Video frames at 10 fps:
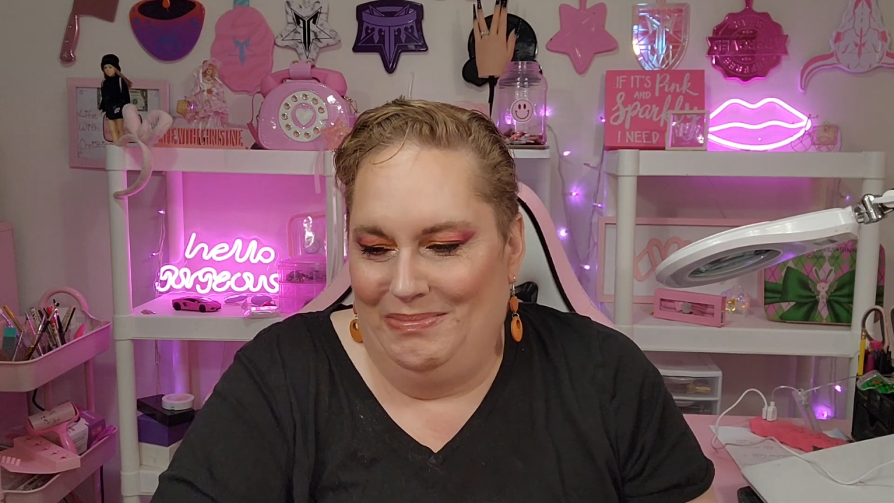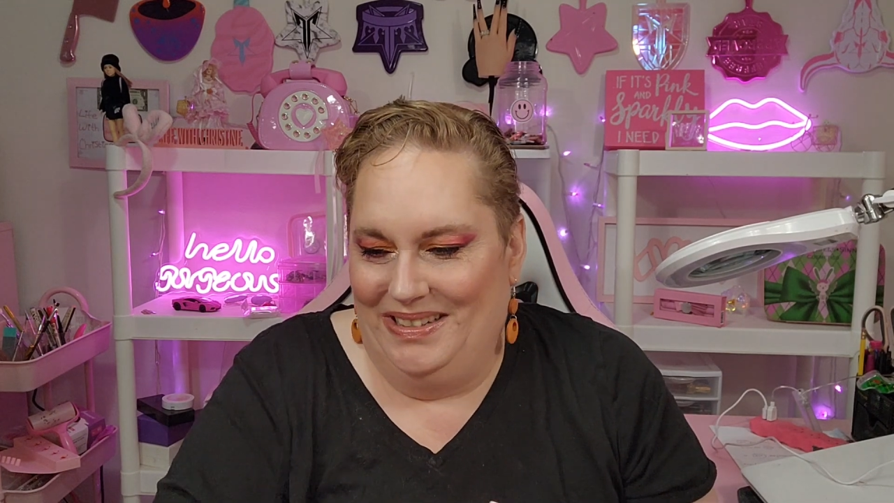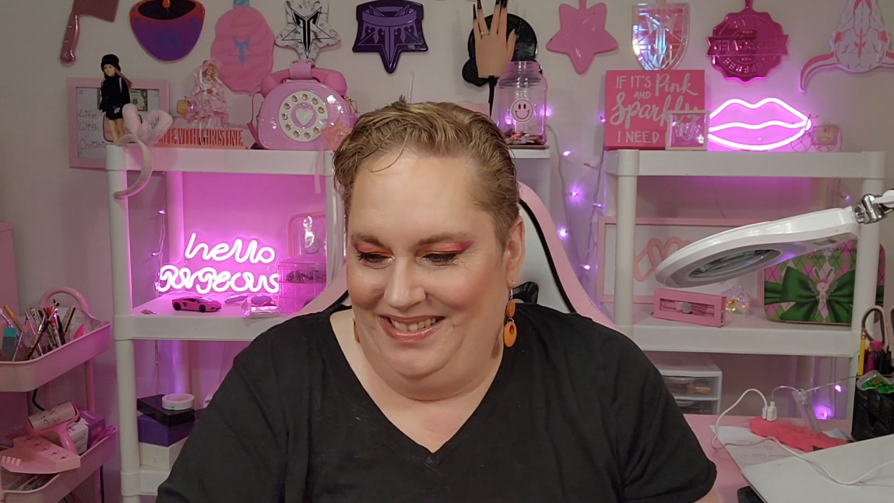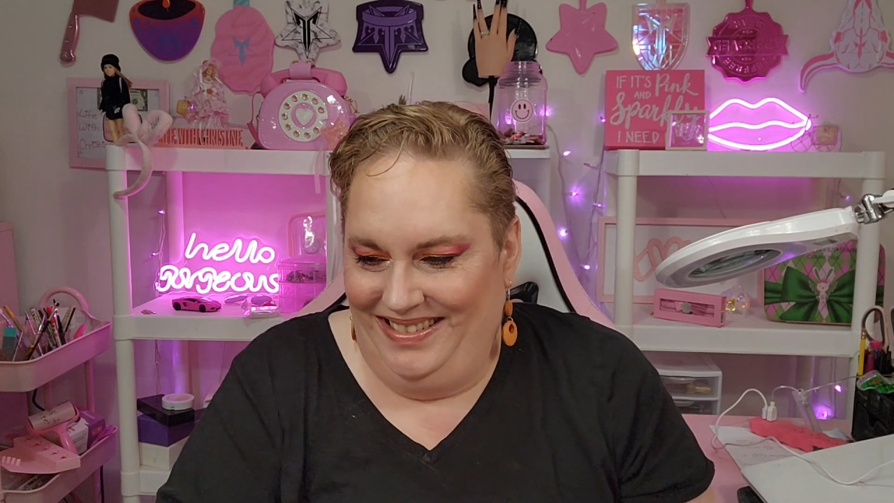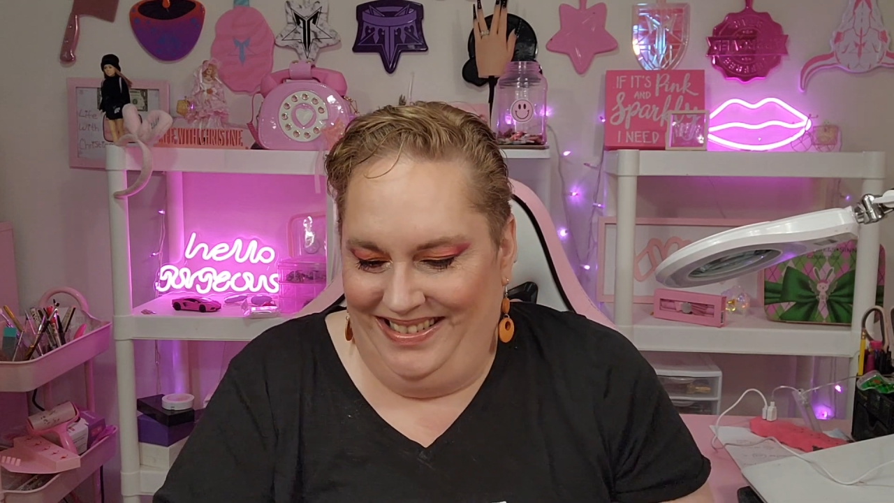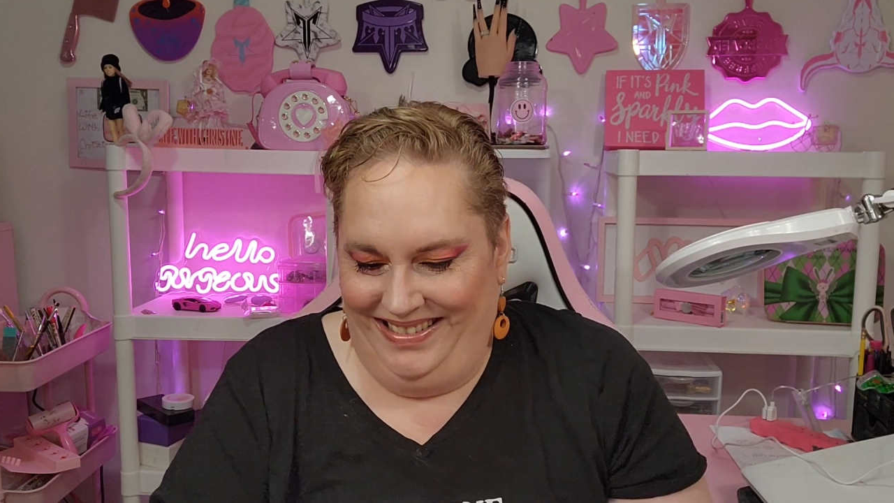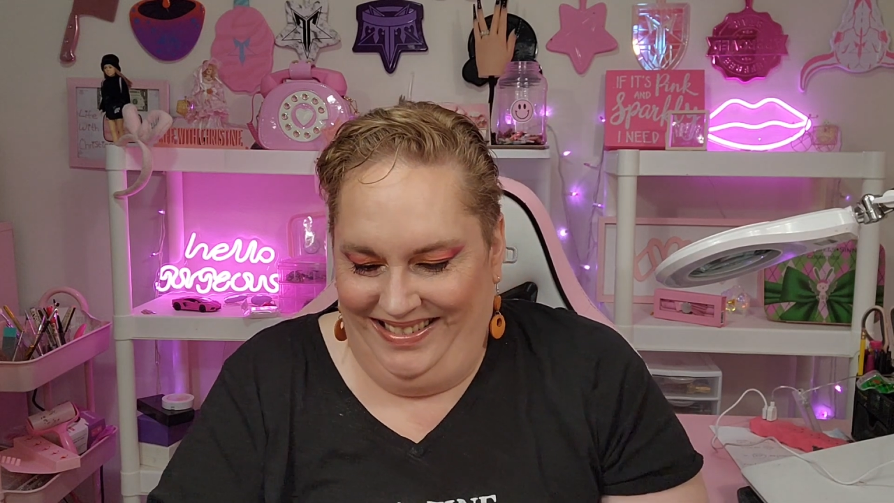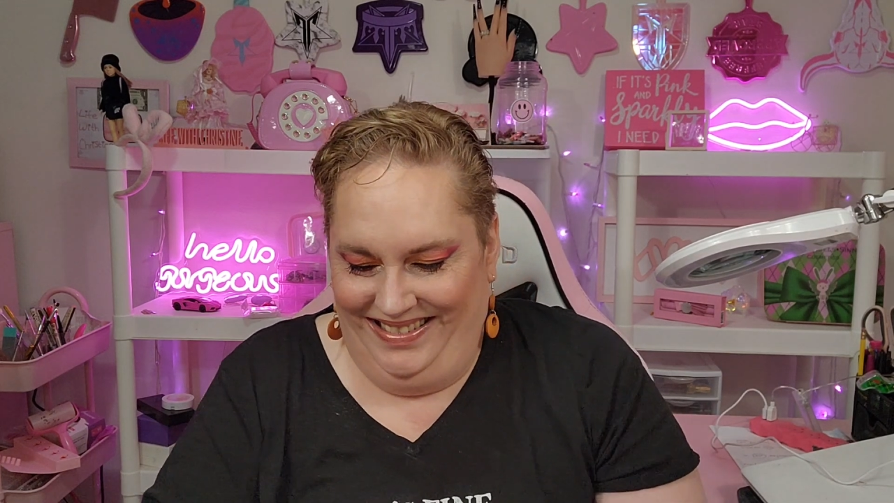eyebrows.